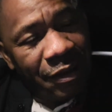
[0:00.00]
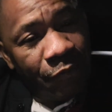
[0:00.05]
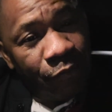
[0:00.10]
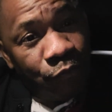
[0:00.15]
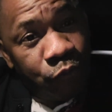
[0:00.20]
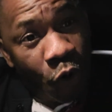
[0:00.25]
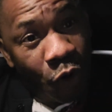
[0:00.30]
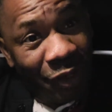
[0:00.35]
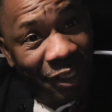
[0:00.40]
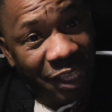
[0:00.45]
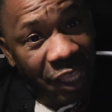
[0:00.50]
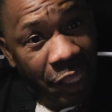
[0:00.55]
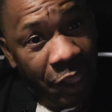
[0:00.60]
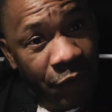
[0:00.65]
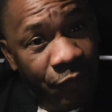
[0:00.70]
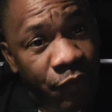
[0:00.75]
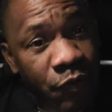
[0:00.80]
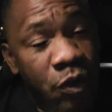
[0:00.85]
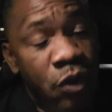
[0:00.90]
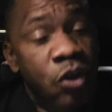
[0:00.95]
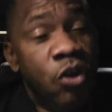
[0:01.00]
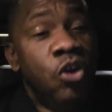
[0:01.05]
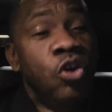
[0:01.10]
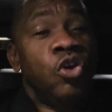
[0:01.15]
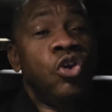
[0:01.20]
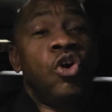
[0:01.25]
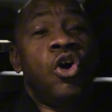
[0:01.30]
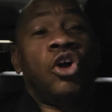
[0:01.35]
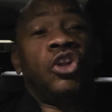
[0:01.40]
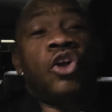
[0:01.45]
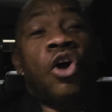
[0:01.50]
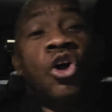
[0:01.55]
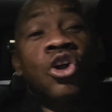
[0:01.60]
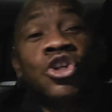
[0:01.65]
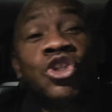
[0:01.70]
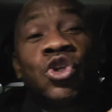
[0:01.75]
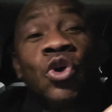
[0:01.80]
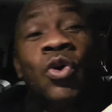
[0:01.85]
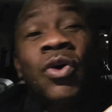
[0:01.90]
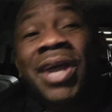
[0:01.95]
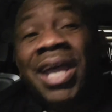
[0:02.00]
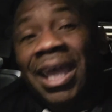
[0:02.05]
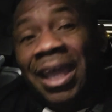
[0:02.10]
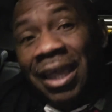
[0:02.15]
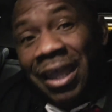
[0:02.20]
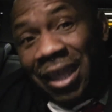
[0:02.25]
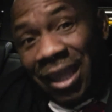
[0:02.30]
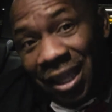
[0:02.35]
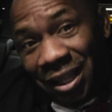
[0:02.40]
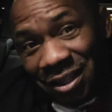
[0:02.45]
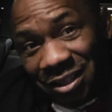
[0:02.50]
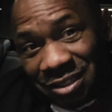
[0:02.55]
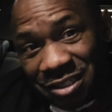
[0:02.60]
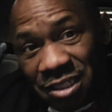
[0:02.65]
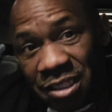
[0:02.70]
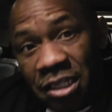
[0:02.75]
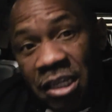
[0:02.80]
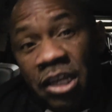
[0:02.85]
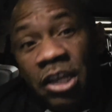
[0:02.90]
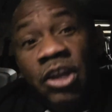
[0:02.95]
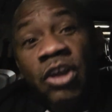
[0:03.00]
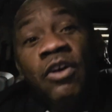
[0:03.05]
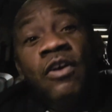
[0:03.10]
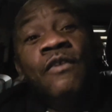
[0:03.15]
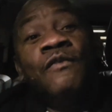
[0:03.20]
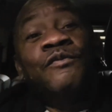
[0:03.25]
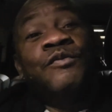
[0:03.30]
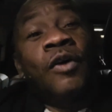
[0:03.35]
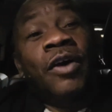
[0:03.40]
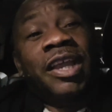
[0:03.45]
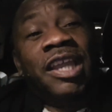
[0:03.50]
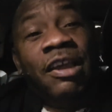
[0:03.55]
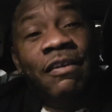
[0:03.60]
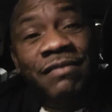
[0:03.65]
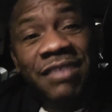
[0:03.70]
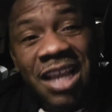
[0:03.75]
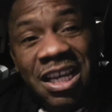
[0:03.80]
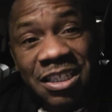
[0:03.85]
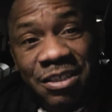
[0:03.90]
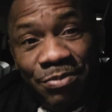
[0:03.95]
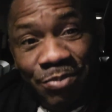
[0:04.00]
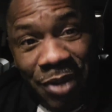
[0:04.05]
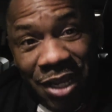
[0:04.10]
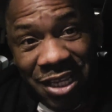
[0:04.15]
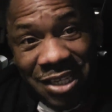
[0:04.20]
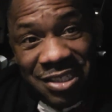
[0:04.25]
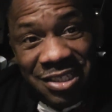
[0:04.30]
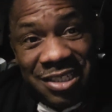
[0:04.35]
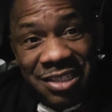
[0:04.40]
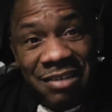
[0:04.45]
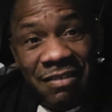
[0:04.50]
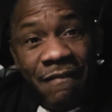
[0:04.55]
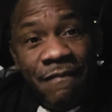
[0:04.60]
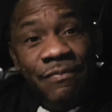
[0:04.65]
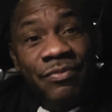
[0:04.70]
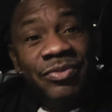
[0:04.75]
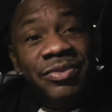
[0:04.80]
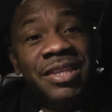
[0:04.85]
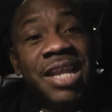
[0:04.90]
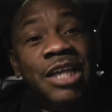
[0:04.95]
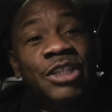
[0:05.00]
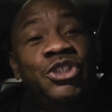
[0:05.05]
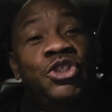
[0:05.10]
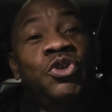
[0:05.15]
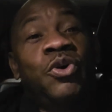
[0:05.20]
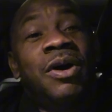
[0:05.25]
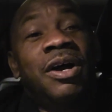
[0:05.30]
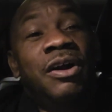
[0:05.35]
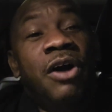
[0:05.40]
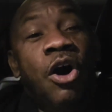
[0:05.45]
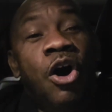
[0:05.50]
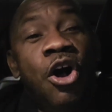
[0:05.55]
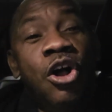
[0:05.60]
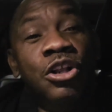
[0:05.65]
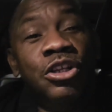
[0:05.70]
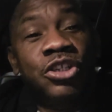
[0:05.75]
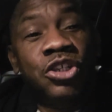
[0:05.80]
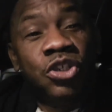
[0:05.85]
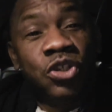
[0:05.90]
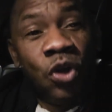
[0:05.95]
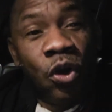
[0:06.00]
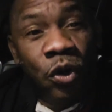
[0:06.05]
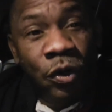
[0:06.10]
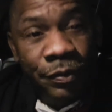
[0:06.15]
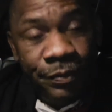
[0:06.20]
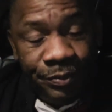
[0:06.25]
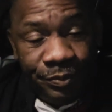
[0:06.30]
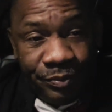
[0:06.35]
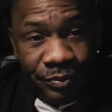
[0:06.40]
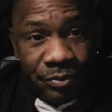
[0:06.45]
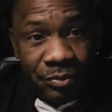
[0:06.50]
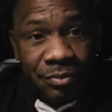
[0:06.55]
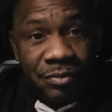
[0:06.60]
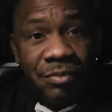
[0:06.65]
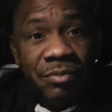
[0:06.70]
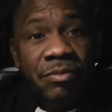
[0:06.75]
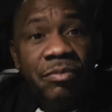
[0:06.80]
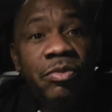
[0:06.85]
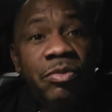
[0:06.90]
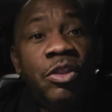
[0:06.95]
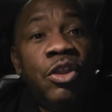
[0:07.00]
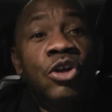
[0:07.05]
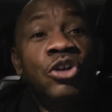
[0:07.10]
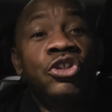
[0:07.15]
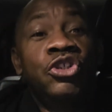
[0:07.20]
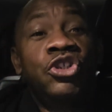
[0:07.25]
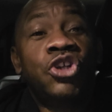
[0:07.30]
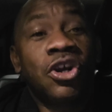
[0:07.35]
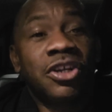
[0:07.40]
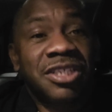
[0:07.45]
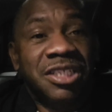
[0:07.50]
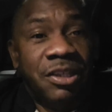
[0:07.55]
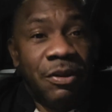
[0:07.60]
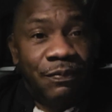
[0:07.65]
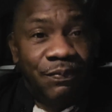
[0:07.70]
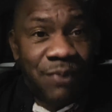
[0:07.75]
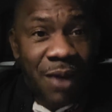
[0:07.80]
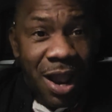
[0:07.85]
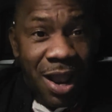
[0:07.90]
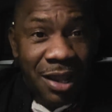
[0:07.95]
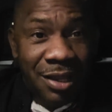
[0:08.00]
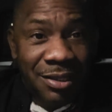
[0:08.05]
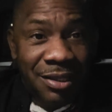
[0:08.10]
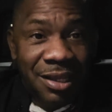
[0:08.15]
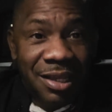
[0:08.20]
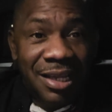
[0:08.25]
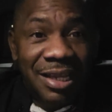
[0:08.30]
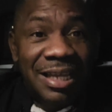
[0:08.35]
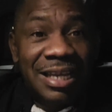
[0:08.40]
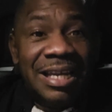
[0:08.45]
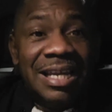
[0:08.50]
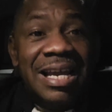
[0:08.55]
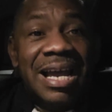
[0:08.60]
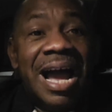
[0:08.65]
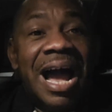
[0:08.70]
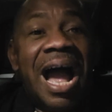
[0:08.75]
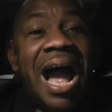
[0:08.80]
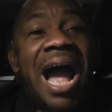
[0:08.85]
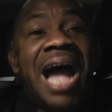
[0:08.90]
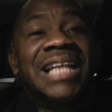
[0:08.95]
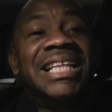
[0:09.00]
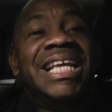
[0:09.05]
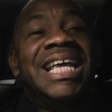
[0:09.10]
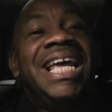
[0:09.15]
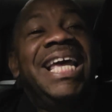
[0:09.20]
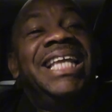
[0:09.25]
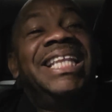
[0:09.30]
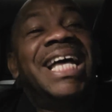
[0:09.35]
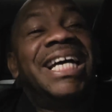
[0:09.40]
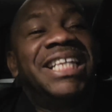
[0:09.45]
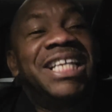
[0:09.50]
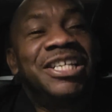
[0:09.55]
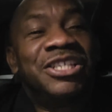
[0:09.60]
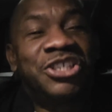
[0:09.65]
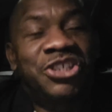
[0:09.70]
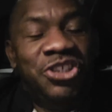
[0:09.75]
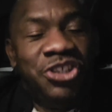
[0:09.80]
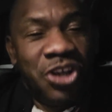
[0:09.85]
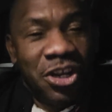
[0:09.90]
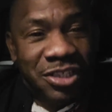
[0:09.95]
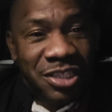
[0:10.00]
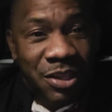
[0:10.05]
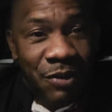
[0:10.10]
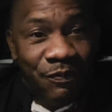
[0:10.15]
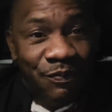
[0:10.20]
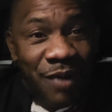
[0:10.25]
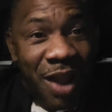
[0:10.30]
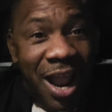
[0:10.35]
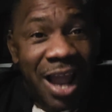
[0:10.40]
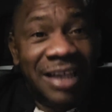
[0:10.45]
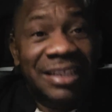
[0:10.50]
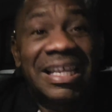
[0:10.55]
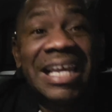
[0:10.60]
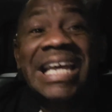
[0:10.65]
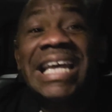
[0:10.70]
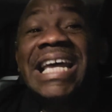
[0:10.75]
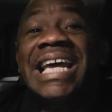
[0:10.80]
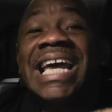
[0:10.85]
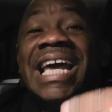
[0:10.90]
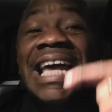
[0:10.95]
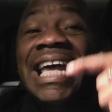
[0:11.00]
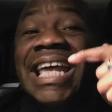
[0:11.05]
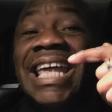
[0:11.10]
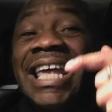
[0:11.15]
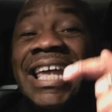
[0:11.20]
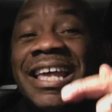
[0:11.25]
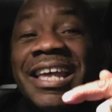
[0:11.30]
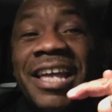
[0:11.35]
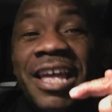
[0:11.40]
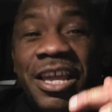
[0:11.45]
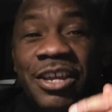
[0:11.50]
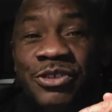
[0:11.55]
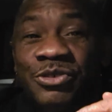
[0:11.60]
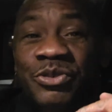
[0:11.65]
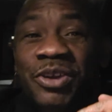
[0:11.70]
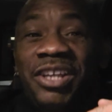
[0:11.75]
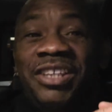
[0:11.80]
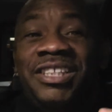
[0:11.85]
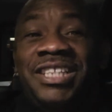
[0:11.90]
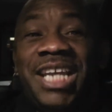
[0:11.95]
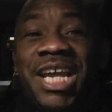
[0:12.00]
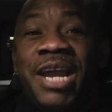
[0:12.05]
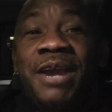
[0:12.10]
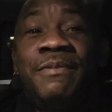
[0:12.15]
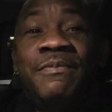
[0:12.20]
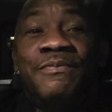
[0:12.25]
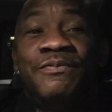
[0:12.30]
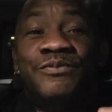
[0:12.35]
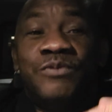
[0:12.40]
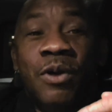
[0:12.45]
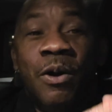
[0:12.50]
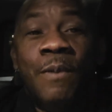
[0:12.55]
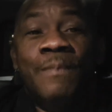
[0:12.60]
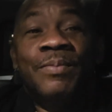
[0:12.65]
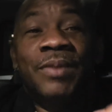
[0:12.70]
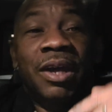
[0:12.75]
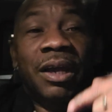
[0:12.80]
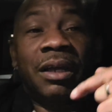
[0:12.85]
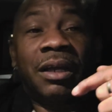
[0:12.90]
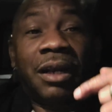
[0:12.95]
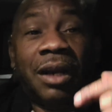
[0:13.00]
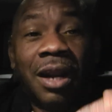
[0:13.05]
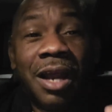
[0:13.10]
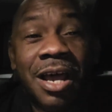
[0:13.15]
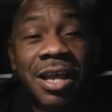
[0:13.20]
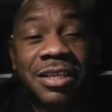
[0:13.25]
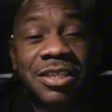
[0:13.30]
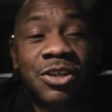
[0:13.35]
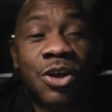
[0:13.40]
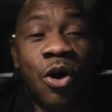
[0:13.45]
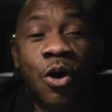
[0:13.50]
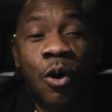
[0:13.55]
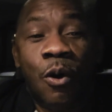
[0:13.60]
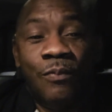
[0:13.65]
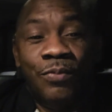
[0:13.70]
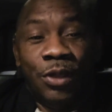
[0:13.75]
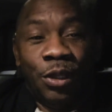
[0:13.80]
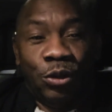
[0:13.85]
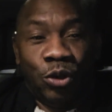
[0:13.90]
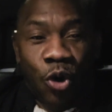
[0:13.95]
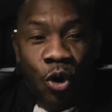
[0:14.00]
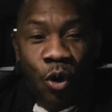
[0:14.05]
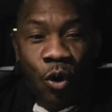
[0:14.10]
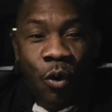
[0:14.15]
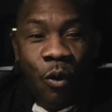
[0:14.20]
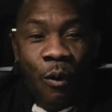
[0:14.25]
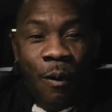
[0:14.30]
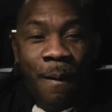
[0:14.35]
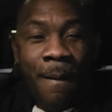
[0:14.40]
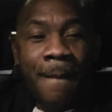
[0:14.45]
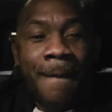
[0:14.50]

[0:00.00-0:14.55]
forgive, God also heals. Forgiveness means that you are also justified. And he that is justified, he is redeemed from the curse of the law.